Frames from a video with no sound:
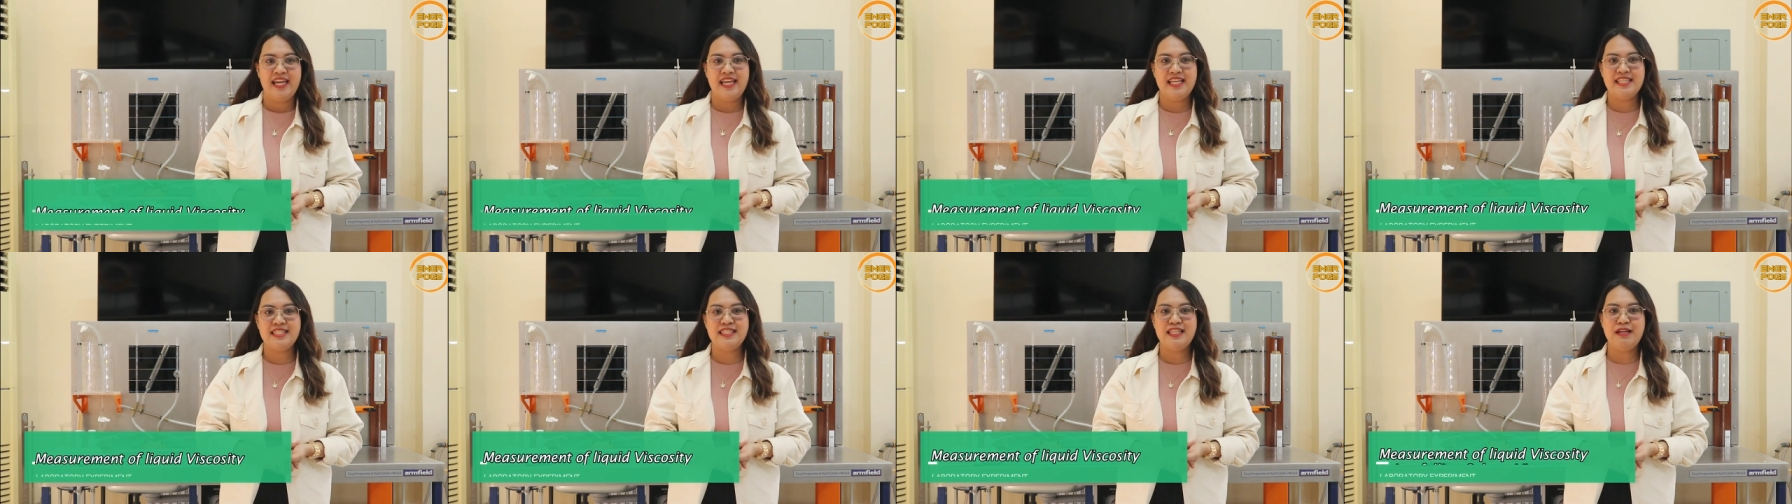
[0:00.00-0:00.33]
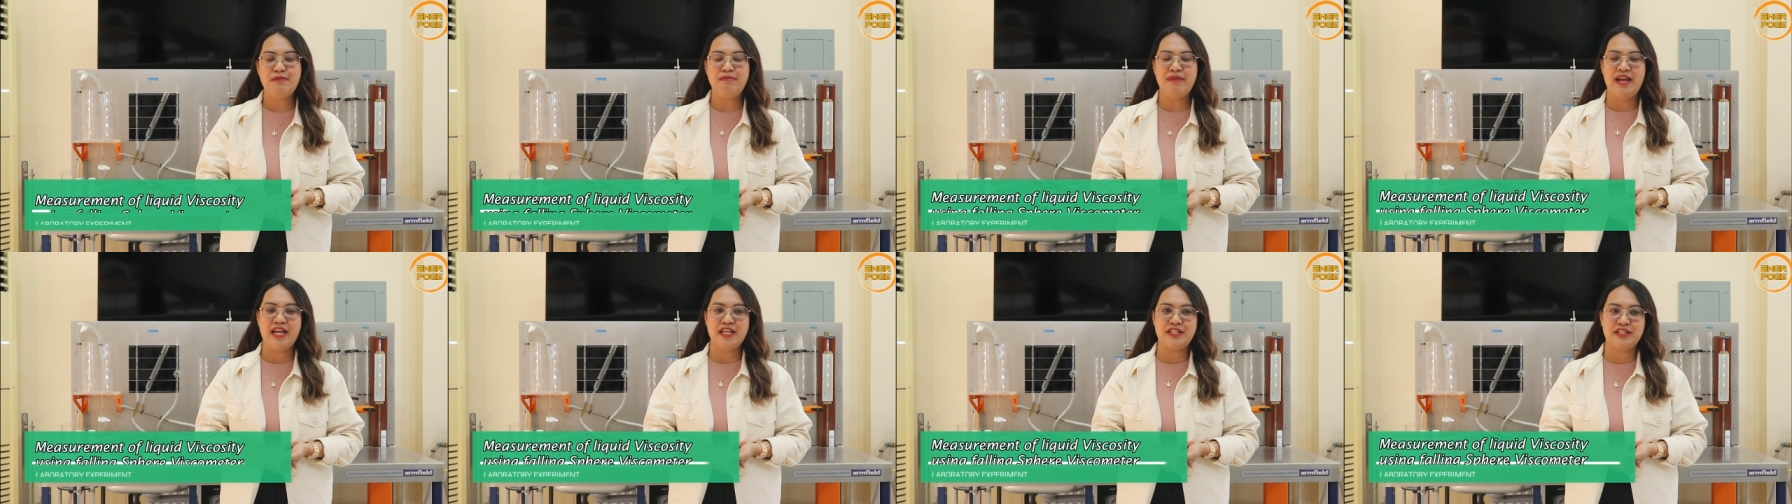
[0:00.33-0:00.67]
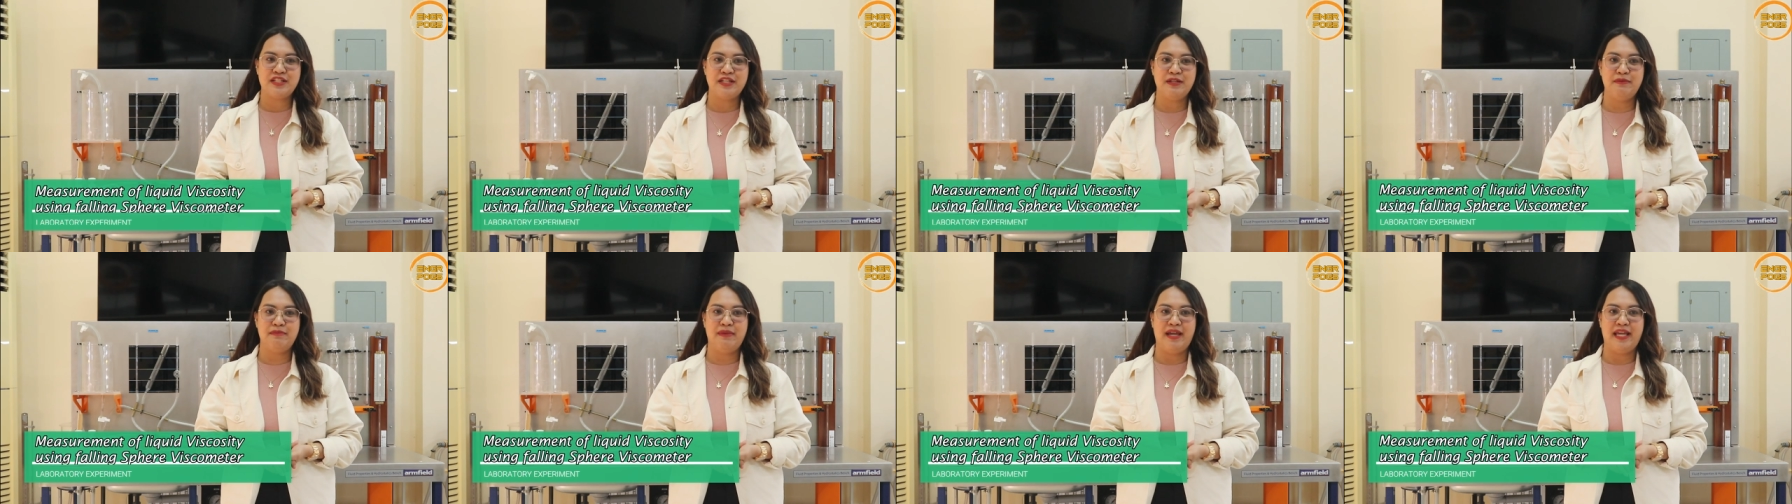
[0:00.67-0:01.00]
is the
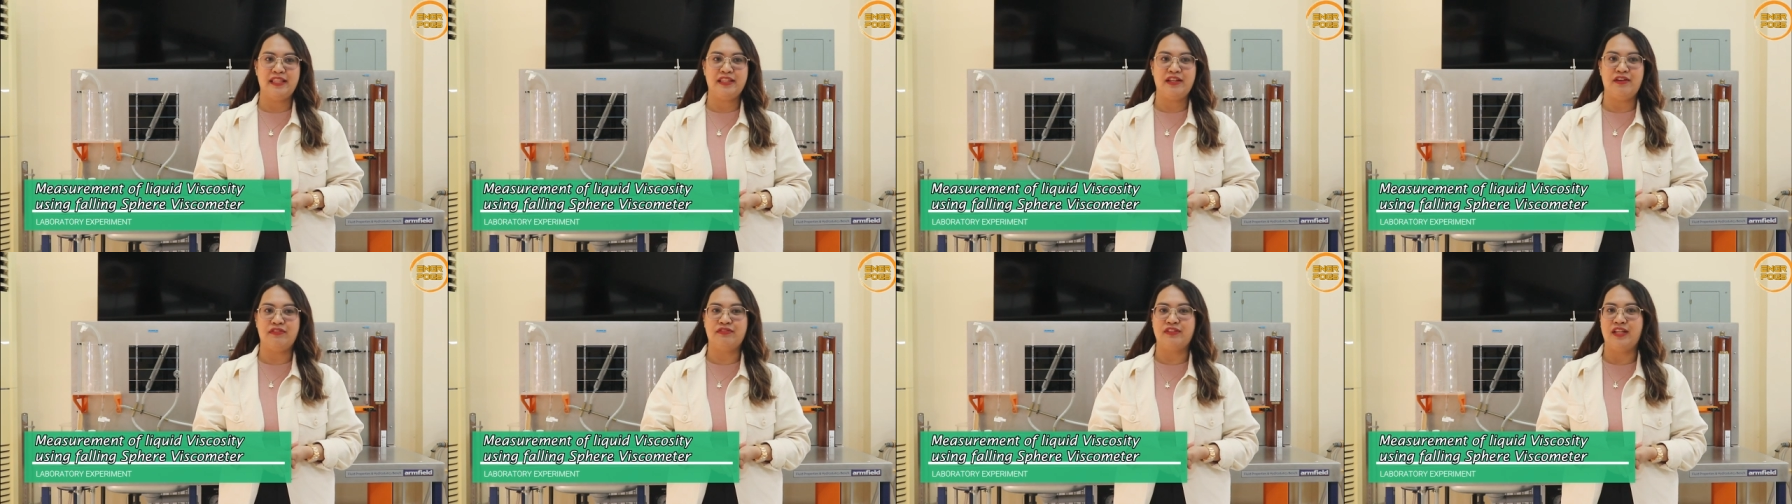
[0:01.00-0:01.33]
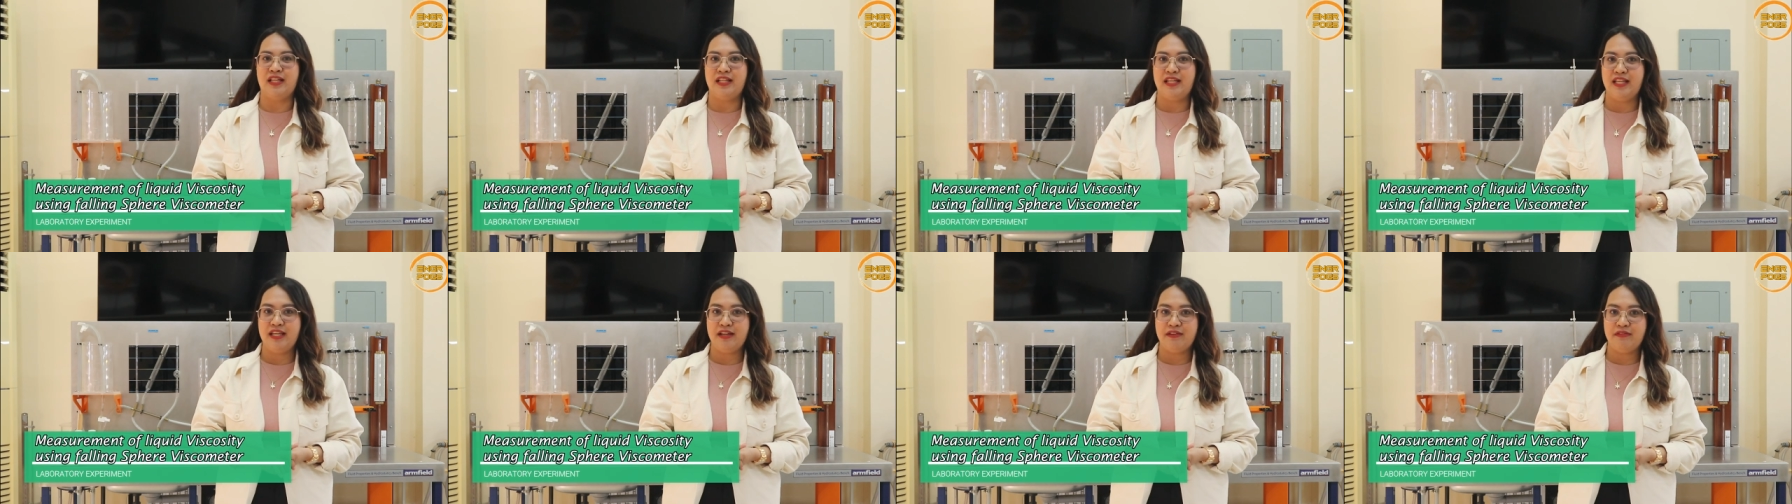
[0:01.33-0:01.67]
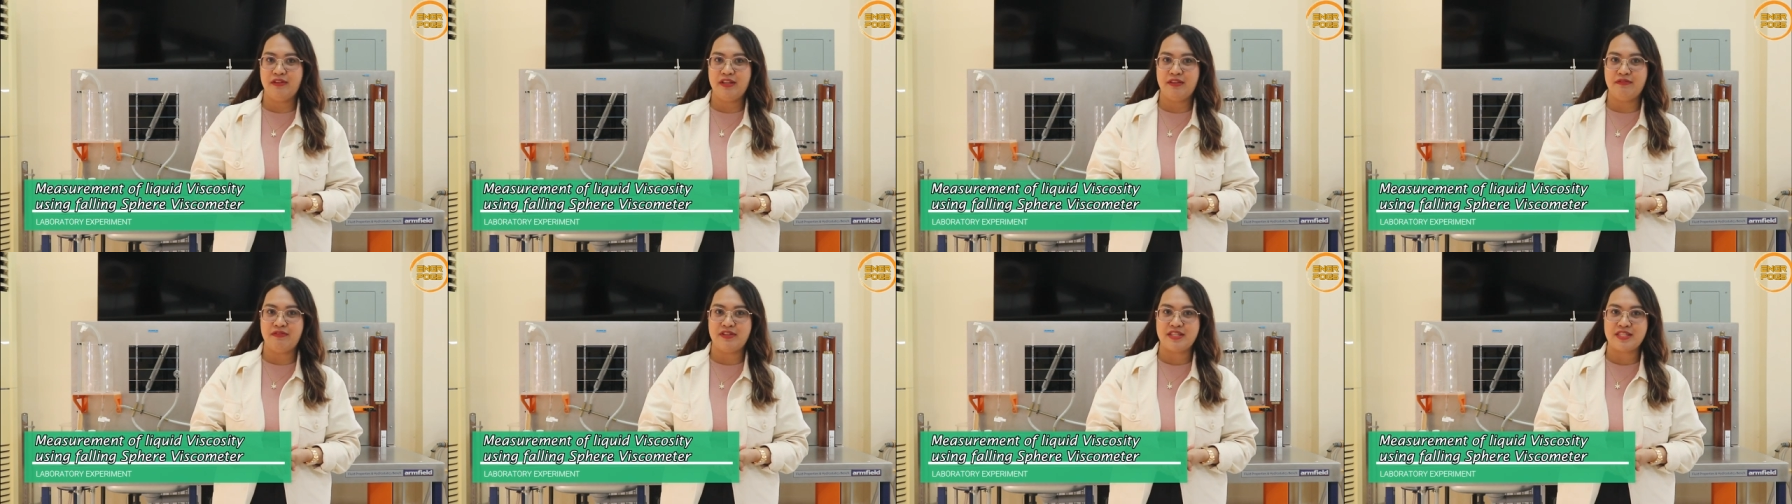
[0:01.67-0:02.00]
measurement of the
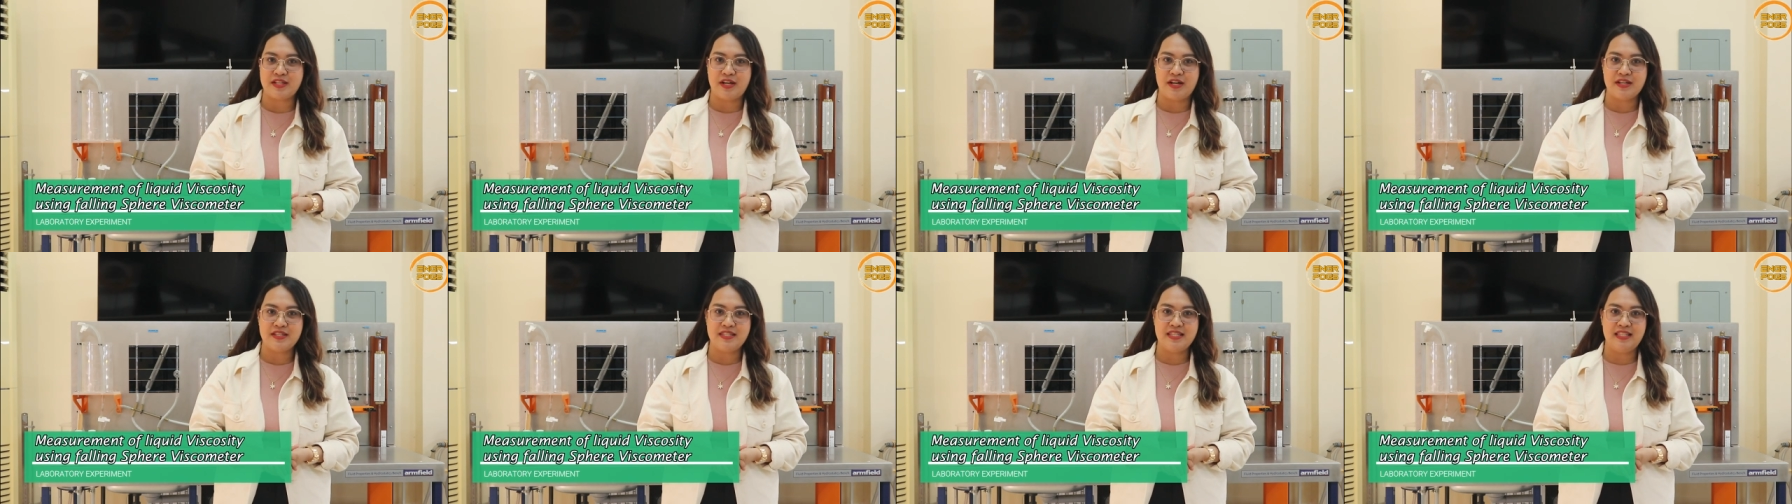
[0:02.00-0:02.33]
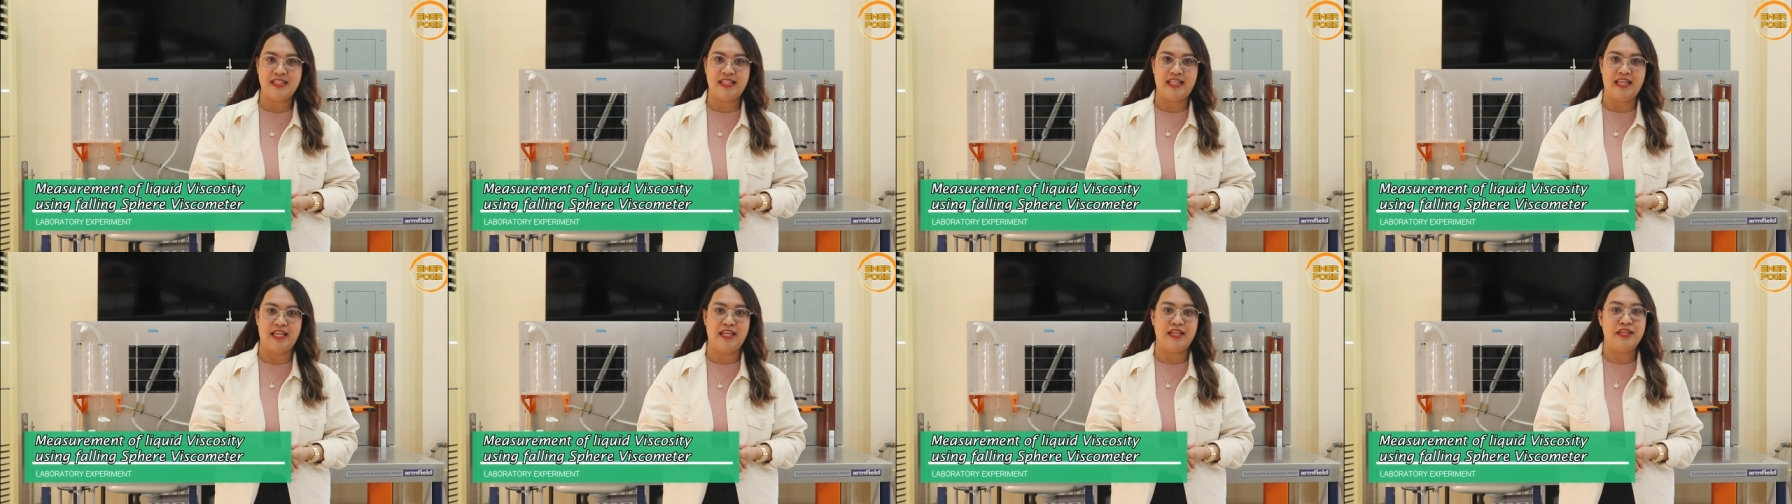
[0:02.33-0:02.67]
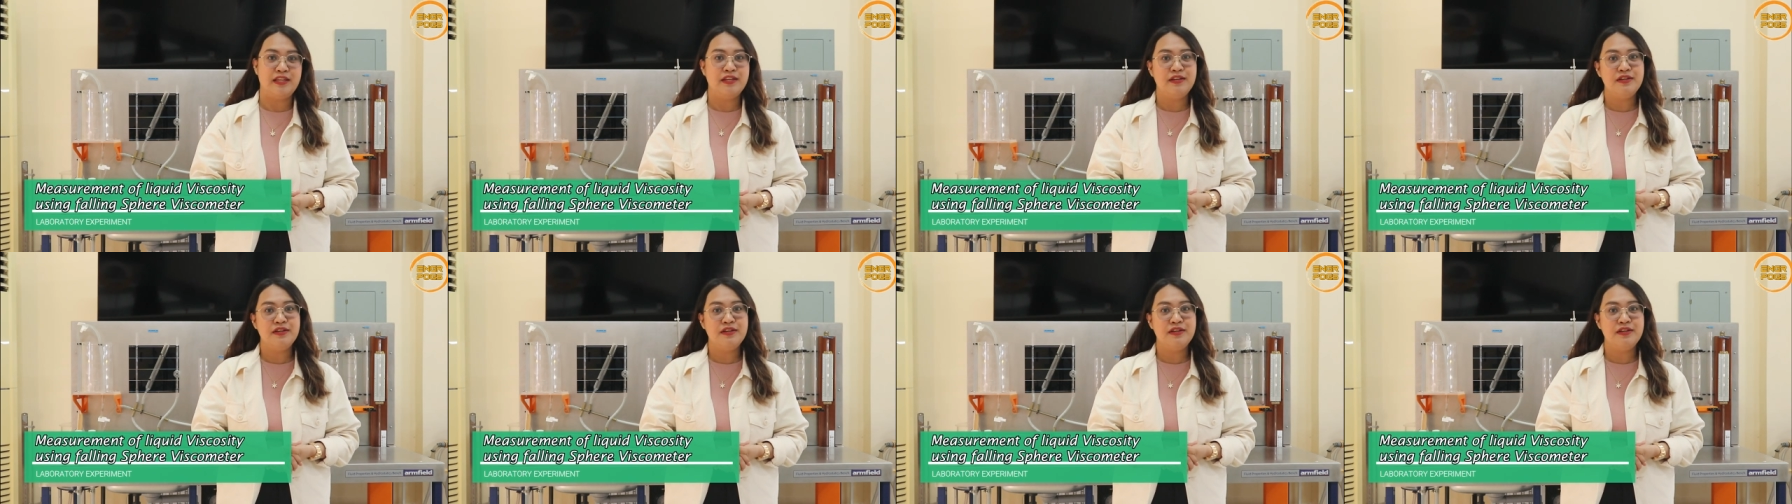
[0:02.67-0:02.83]
liquid viscosity